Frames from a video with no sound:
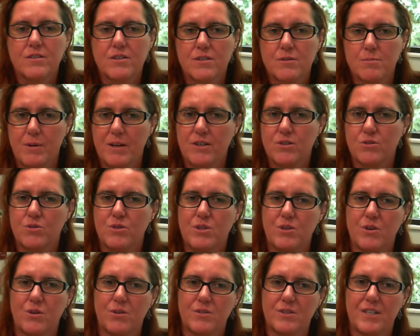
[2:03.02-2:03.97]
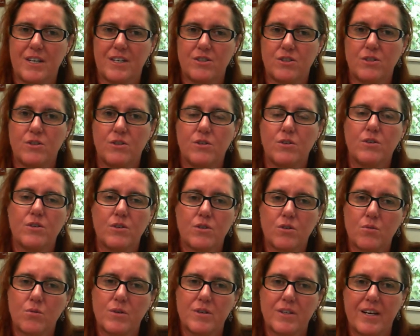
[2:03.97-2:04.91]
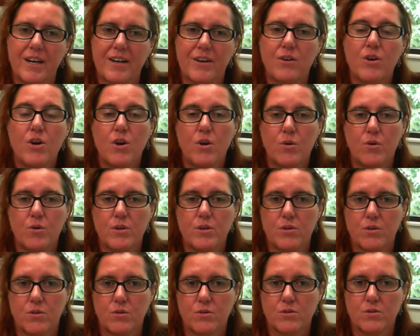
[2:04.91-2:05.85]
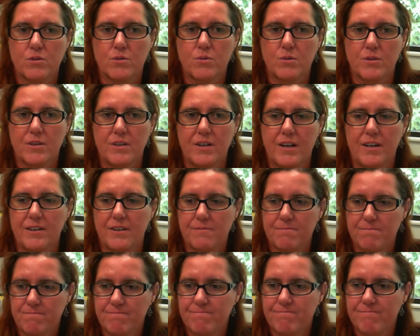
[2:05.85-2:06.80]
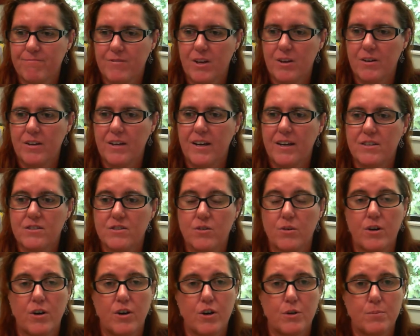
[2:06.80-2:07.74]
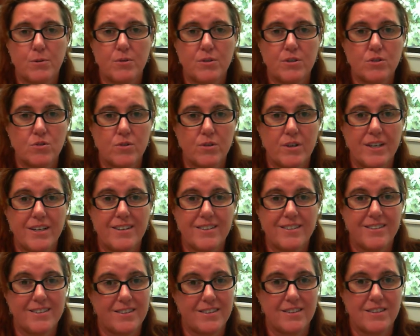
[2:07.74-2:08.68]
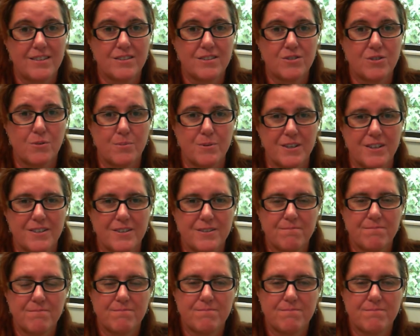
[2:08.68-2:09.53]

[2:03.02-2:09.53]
just make sure you contact your unit coordinator or your course coordinator. Okay, so I hope you enjoy this topic.